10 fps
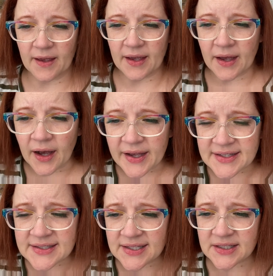uh,
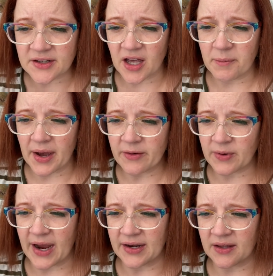insisted on my
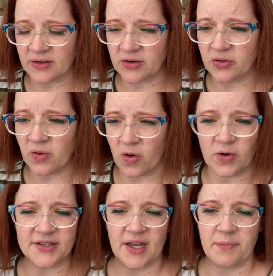riding the new
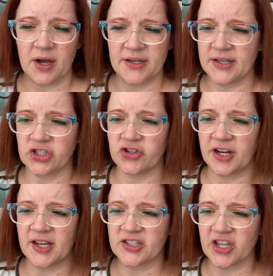horse I bought yesterday,
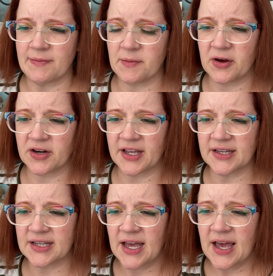exclaimed the
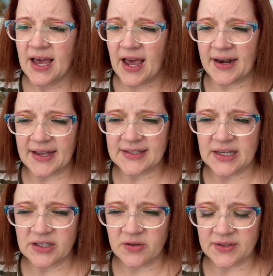baronet, and as he
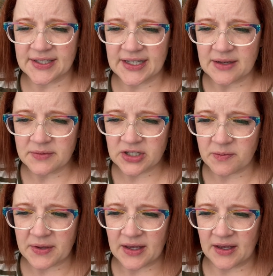don't seem to
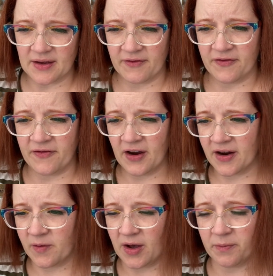be very
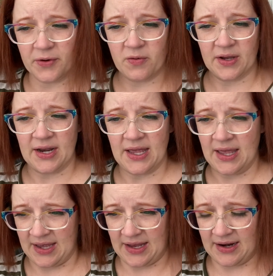well broken
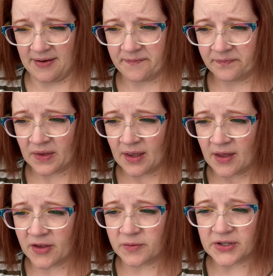in,
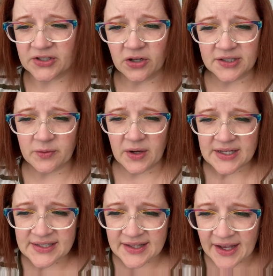the result
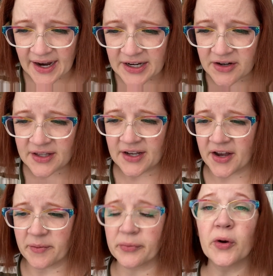was that I nearly got
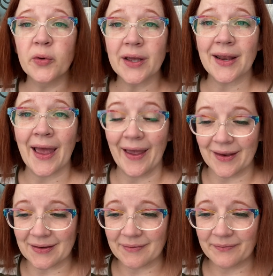a broken head.